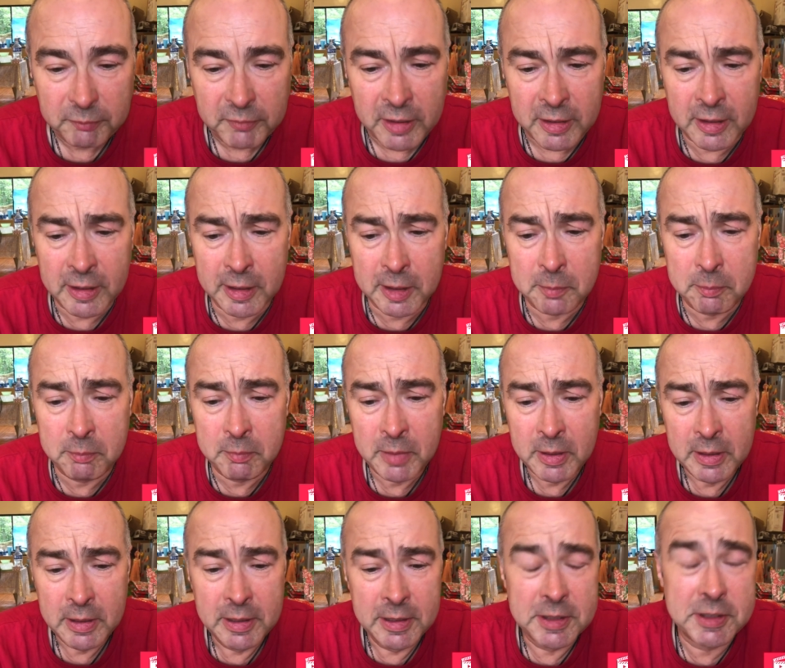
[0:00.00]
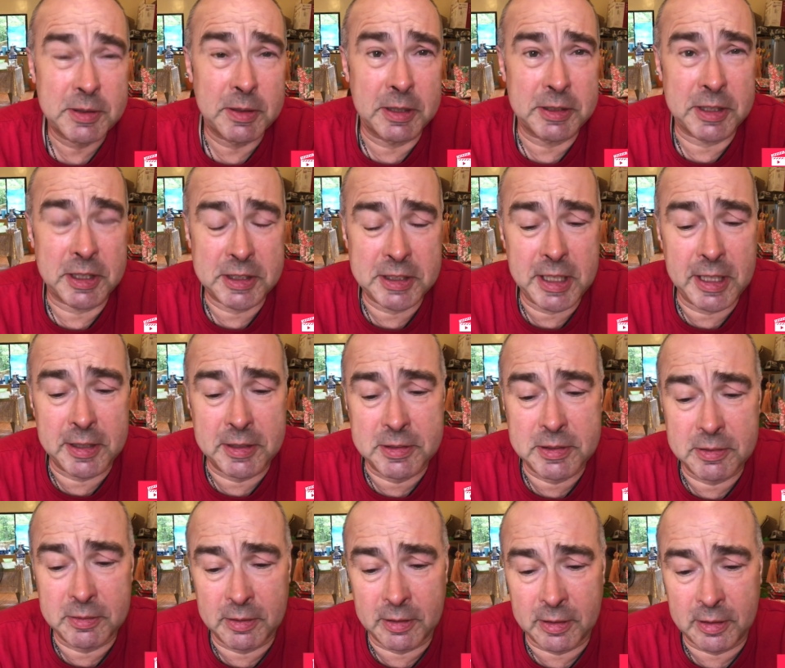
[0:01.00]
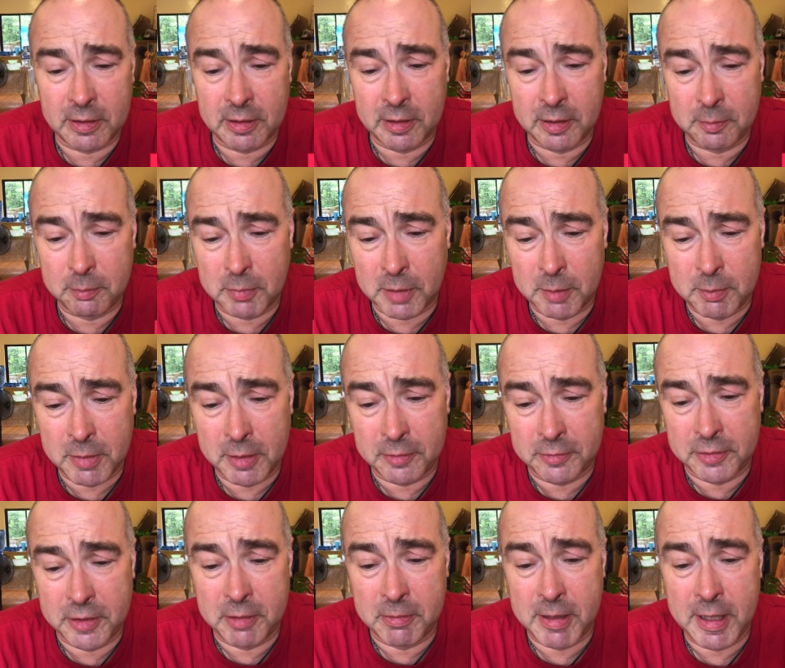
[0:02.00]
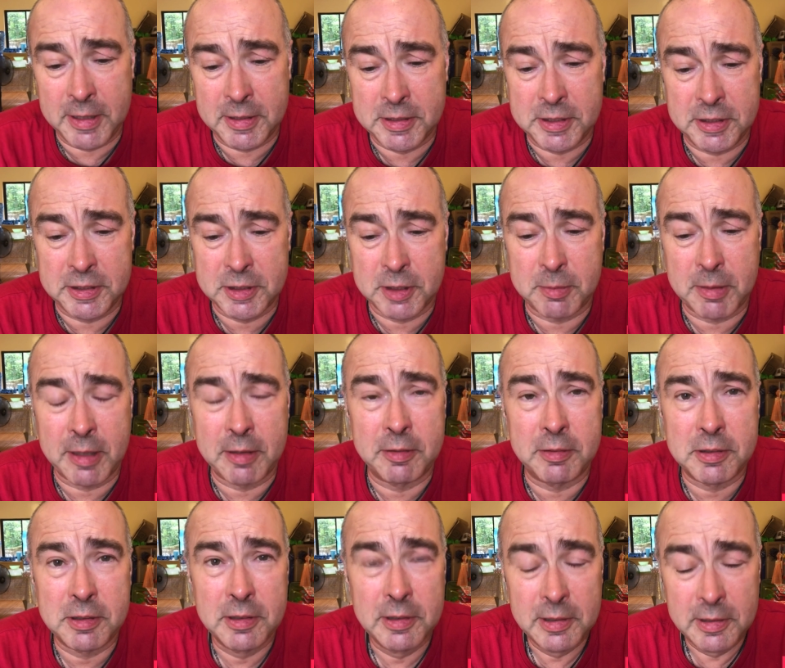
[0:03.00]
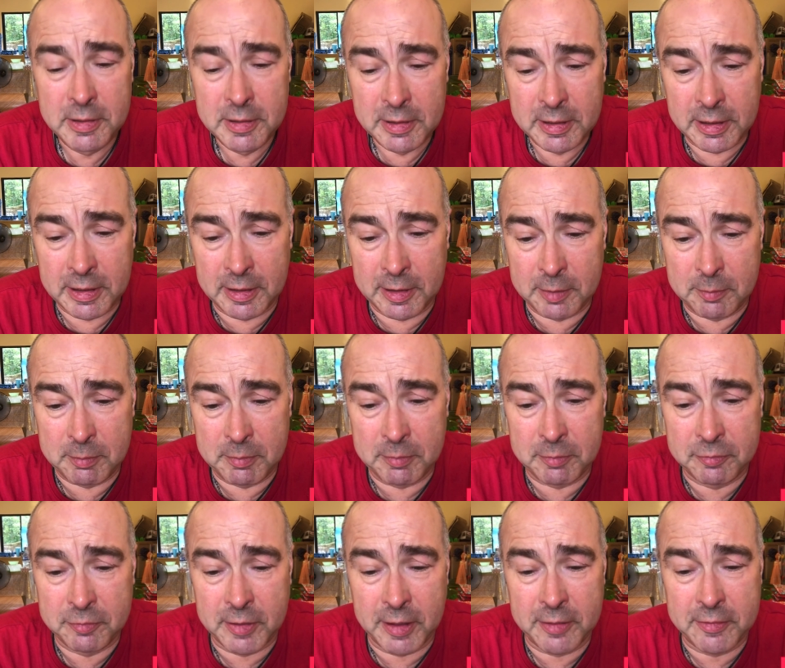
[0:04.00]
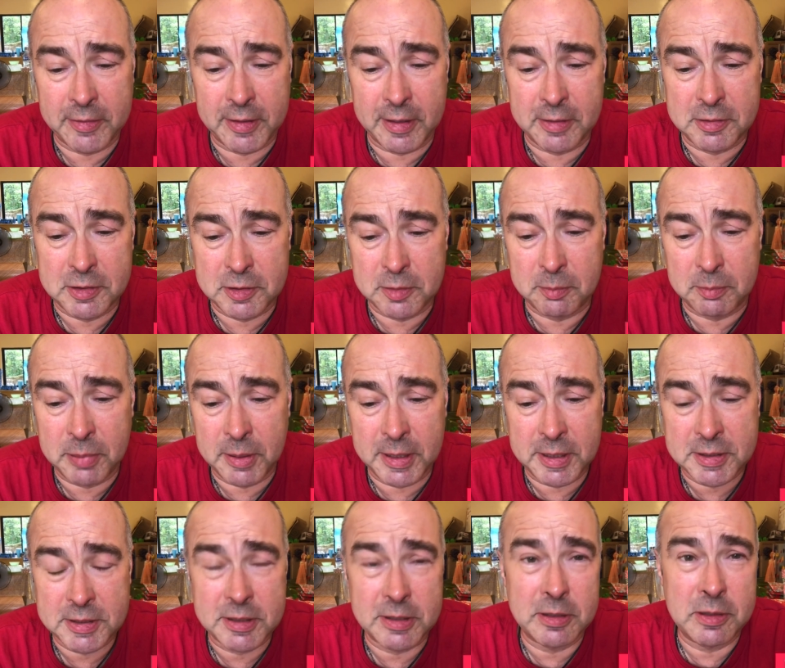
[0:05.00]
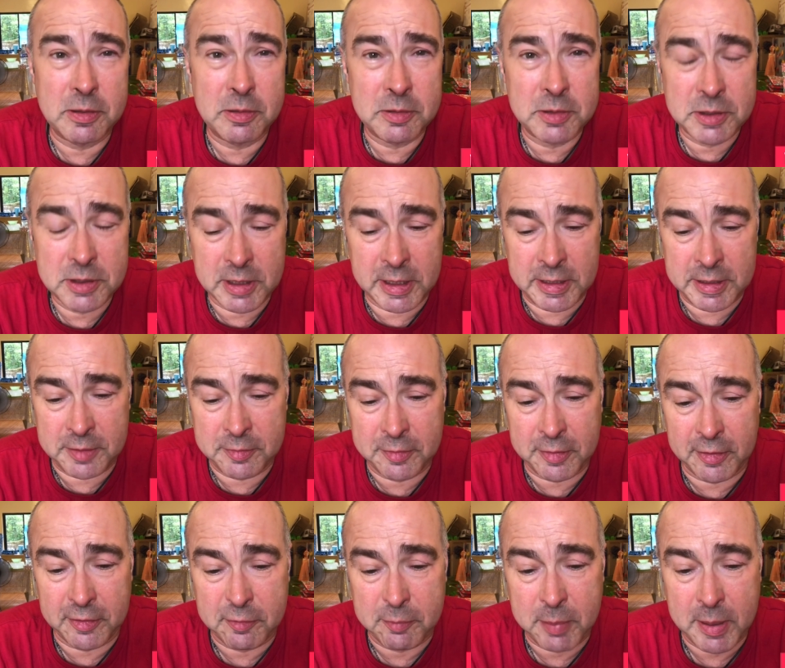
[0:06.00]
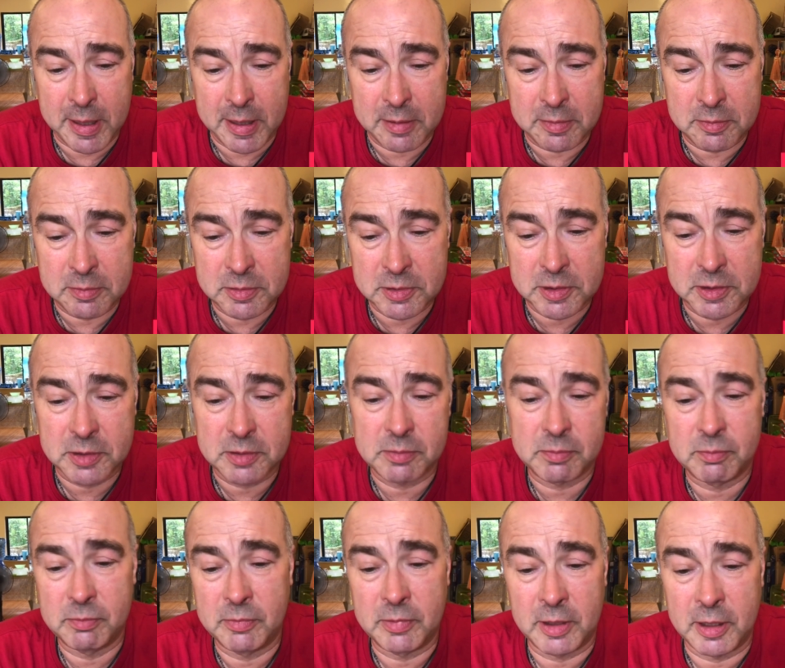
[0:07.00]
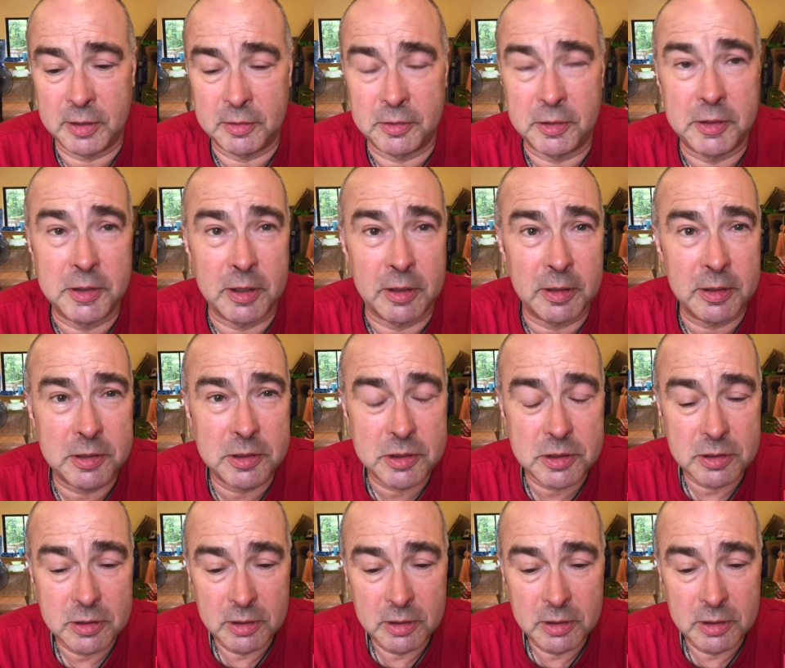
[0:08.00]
So as I said, our monthly rent is around 5,000 pesos, 85 pounds, $100.